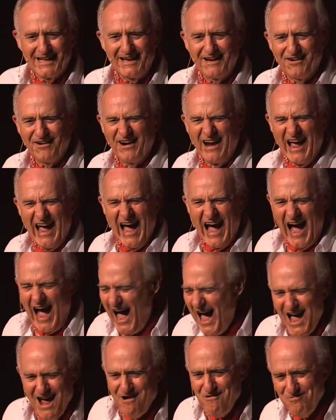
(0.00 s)
later,
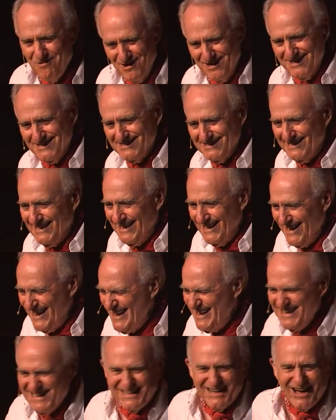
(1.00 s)
I was in